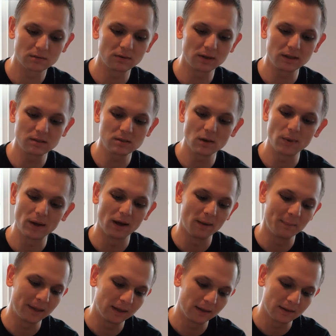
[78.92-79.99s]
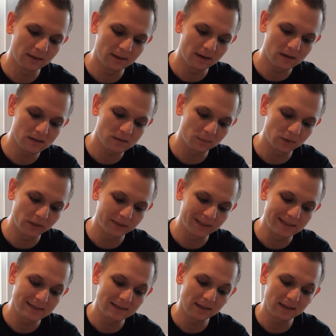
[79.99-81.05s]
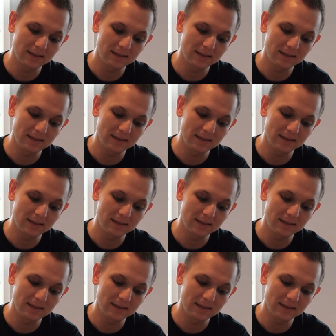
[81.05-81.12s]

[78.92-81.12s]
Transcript: really to it. I mean, there are some contents here.